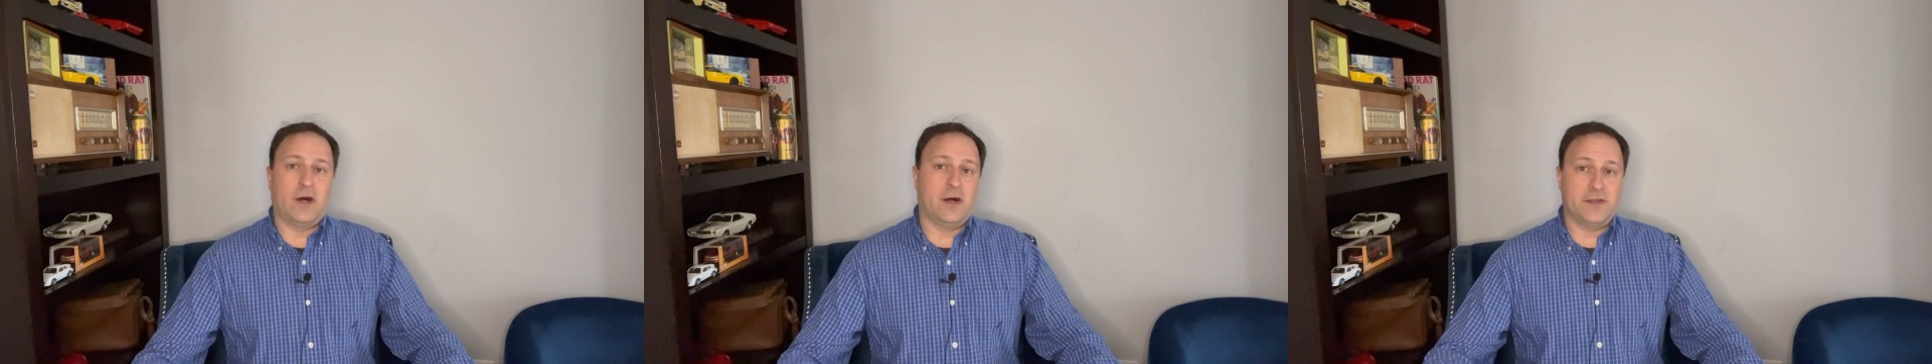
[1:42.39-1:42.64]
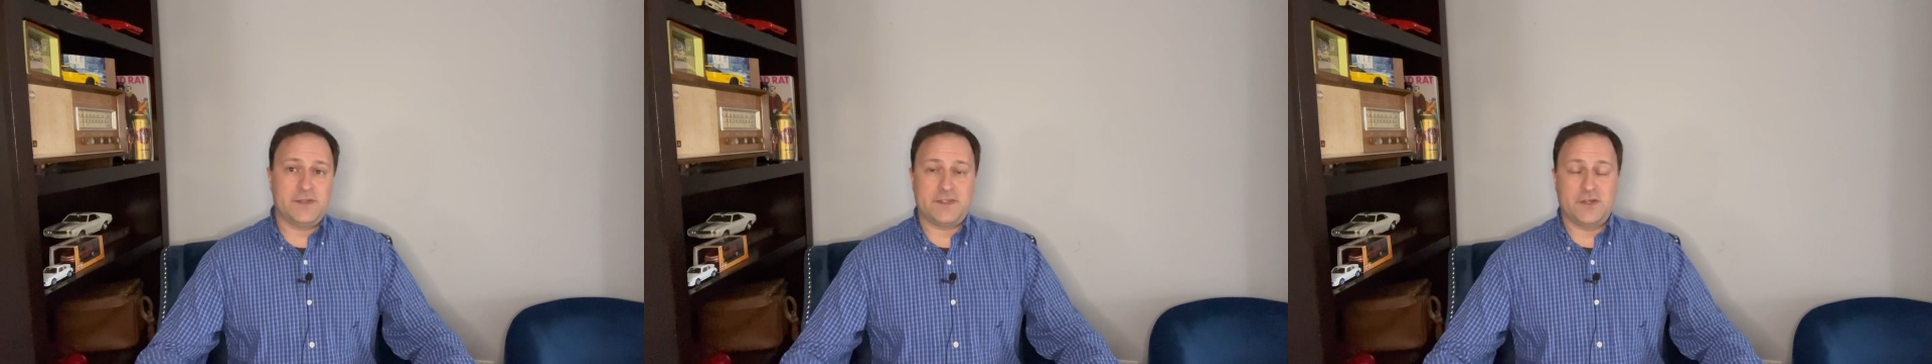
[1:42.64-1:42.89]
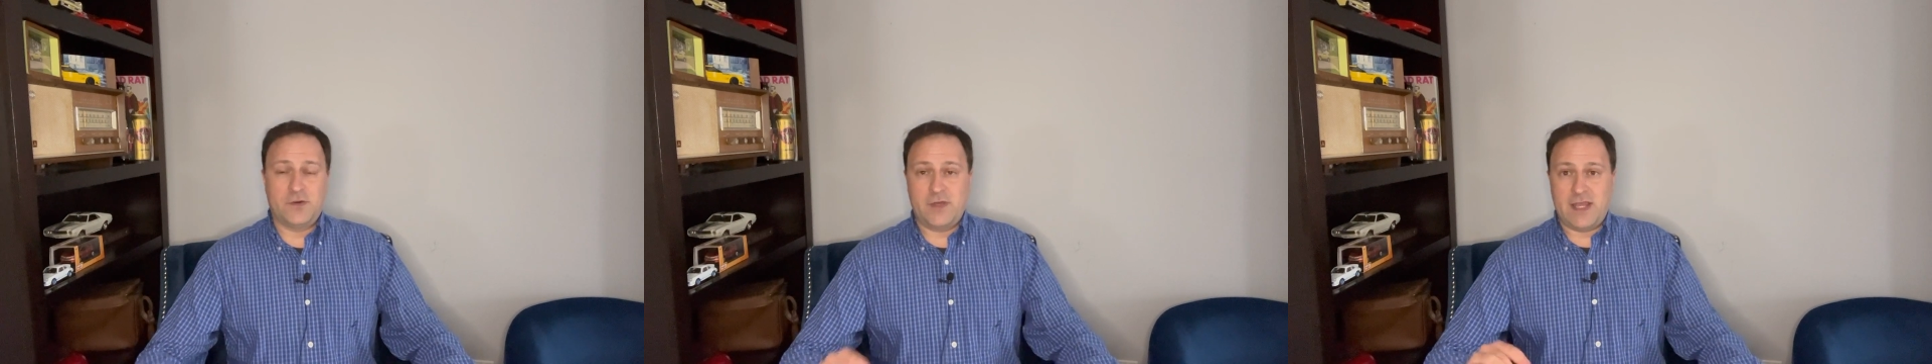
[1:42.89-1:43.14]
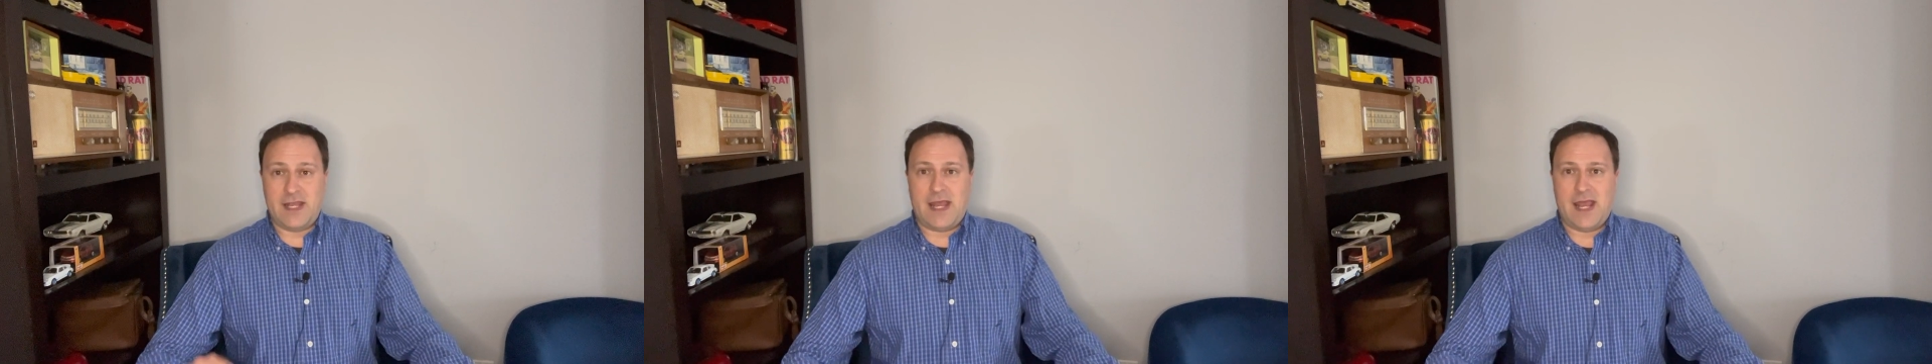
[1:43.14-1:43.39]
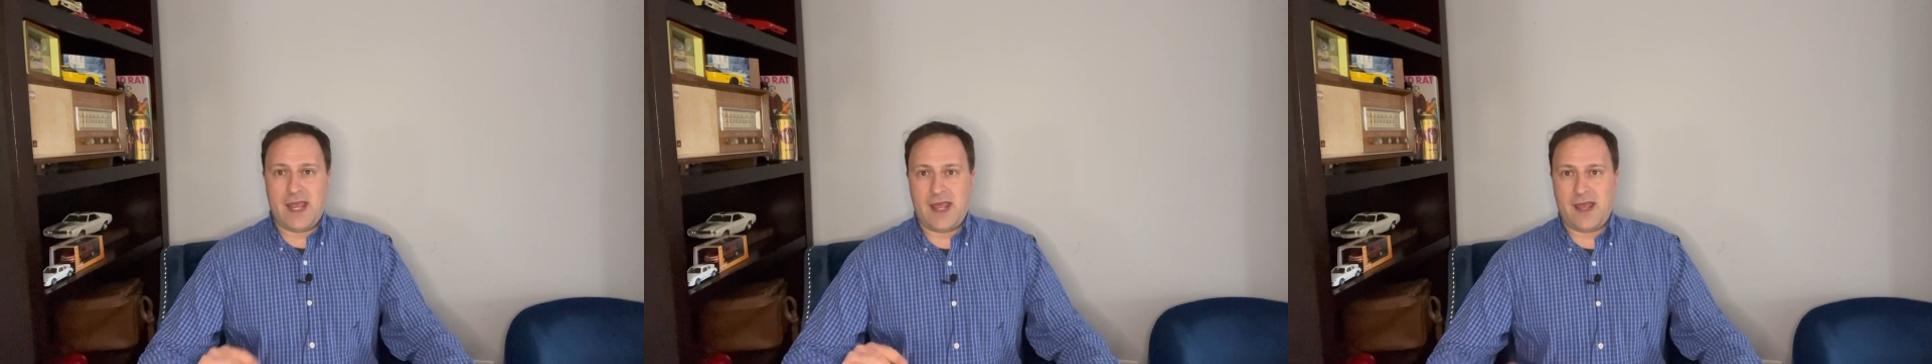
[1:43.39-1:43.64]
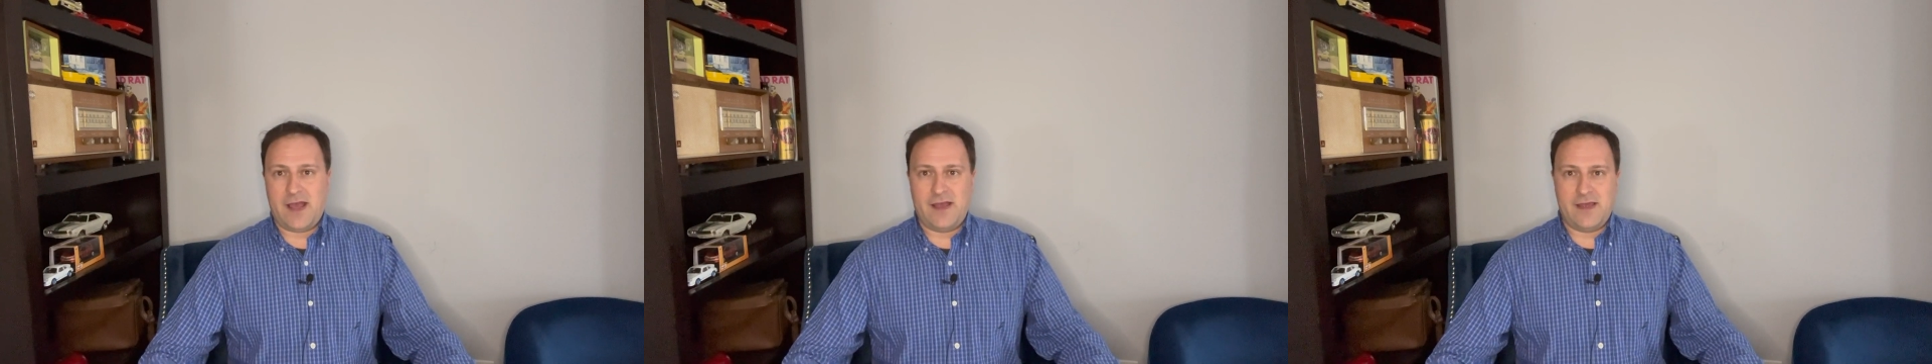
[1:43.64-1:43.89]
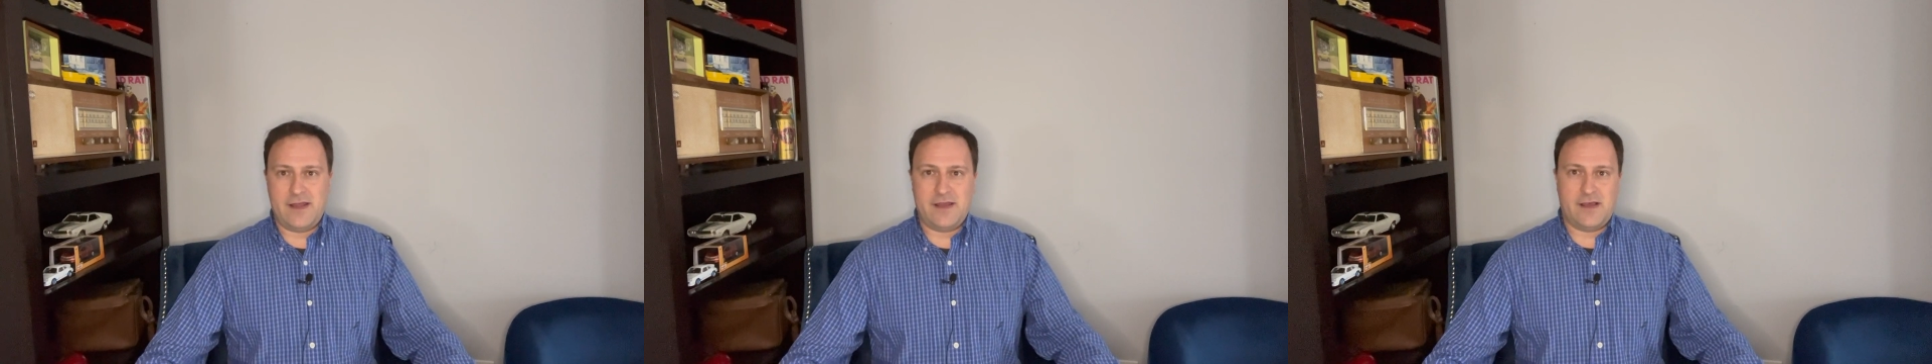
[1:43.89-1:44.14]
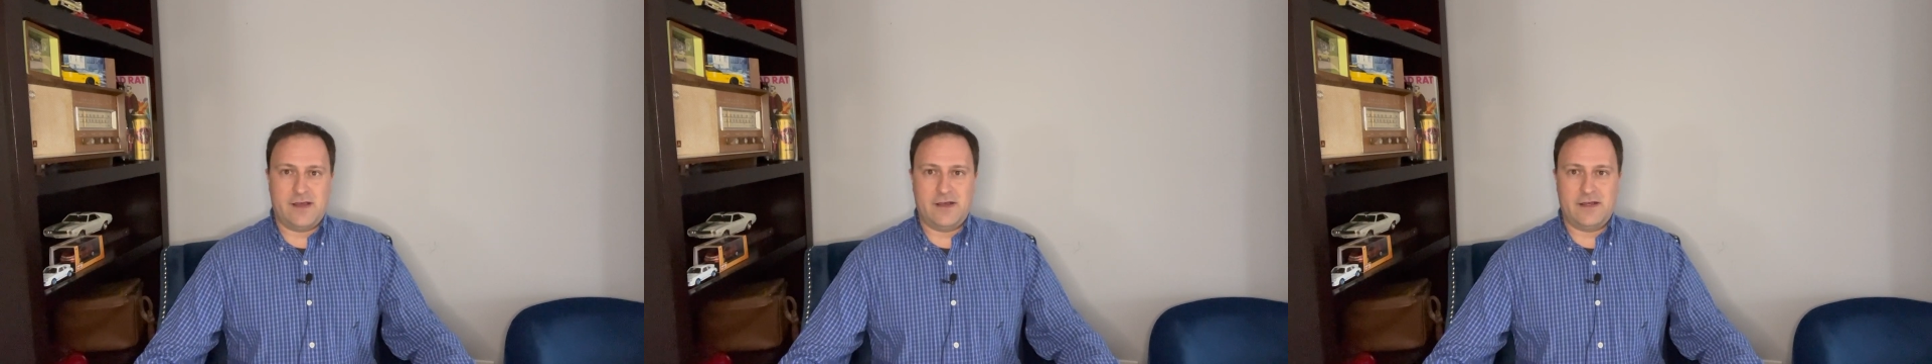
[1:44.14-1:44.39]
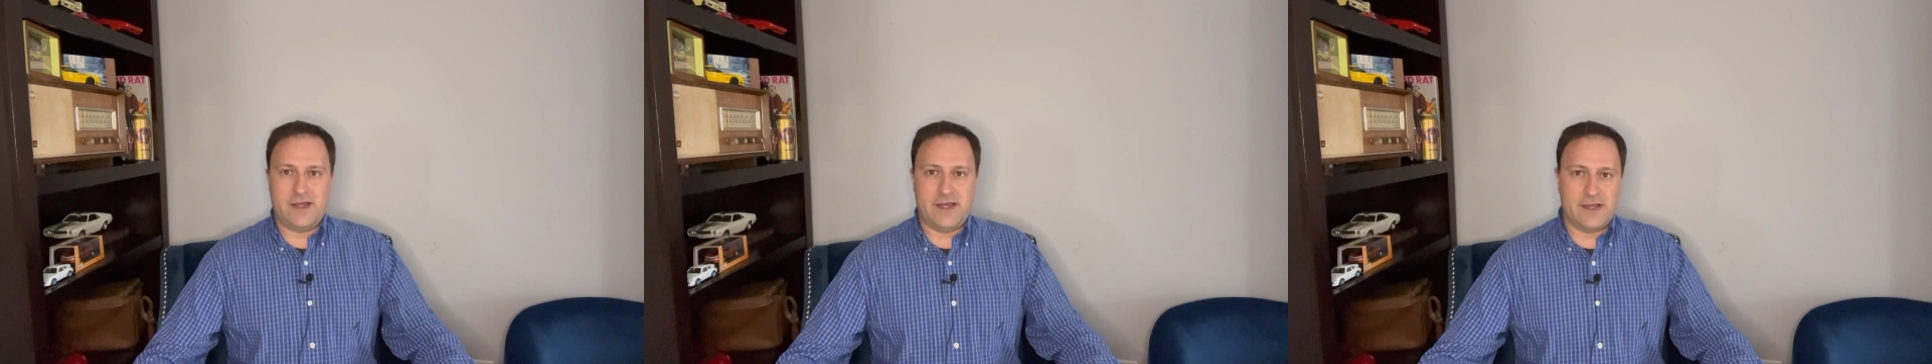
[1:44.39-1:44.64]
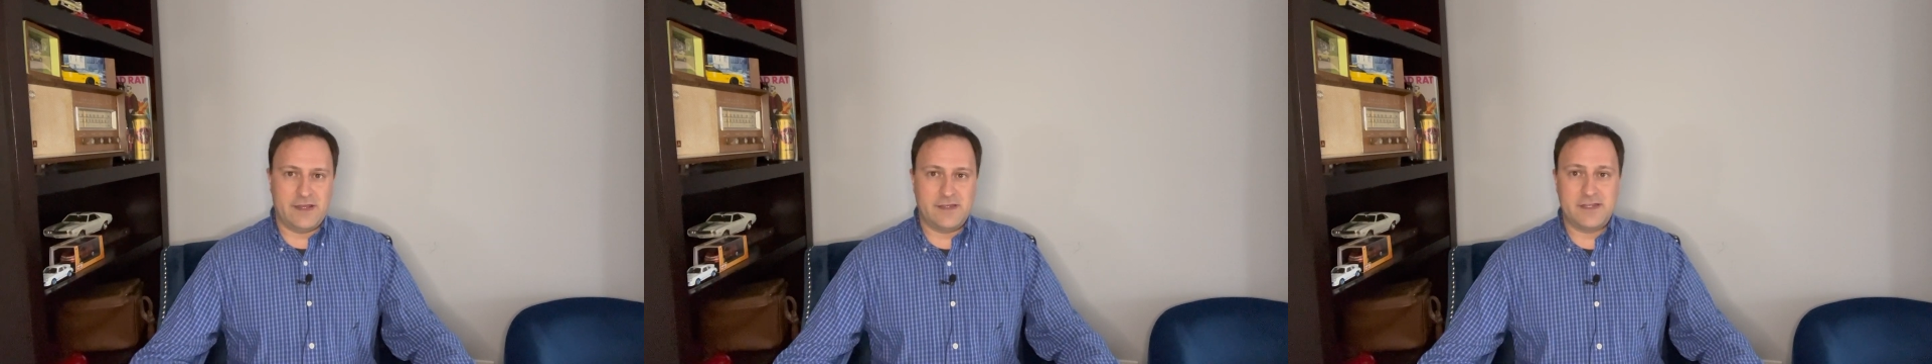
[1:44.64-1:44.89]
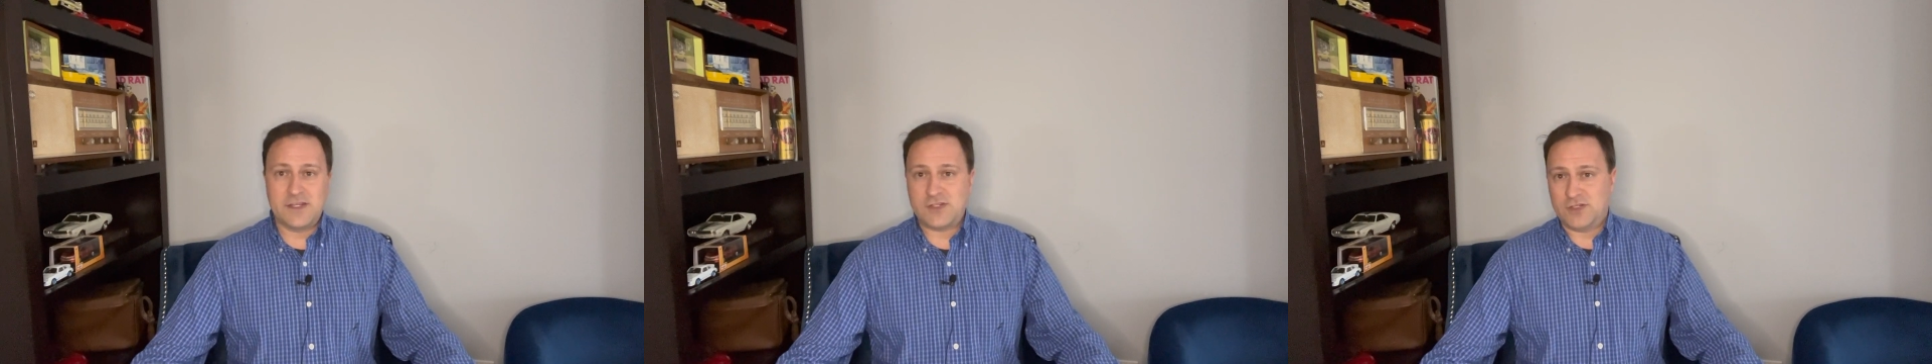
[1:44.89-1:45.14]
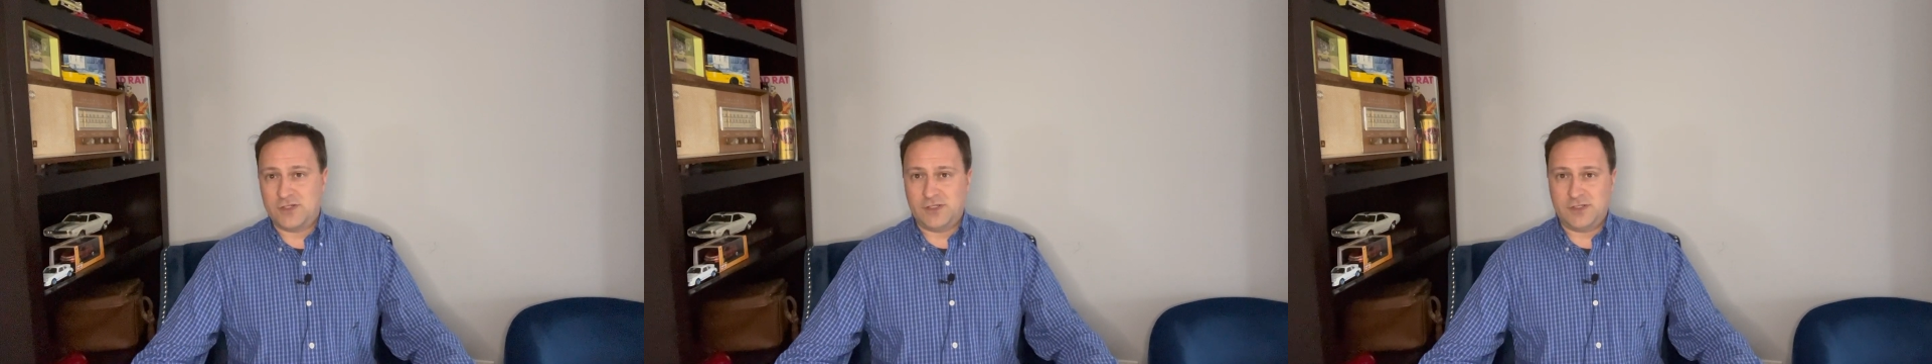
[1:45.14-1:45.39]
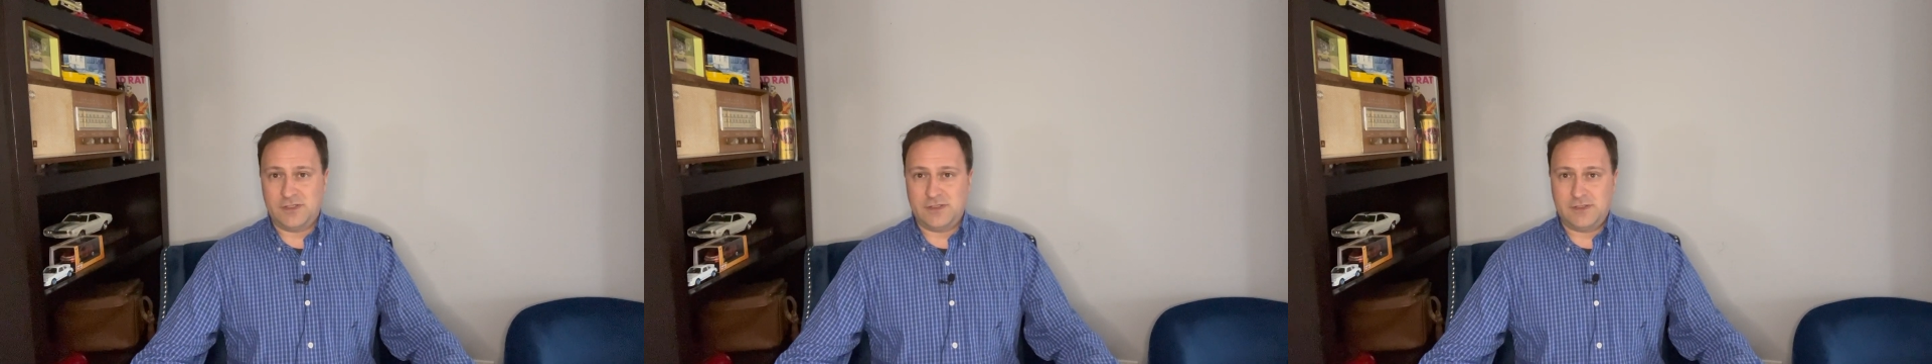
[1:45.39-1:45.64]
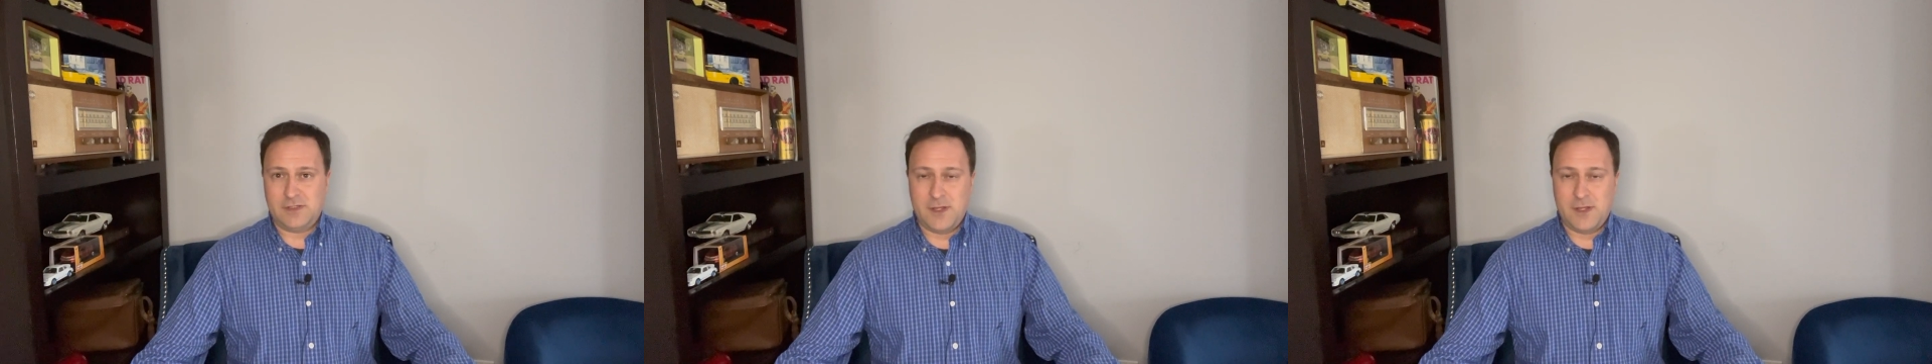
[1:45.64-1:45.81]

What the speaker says: Also, it had an additional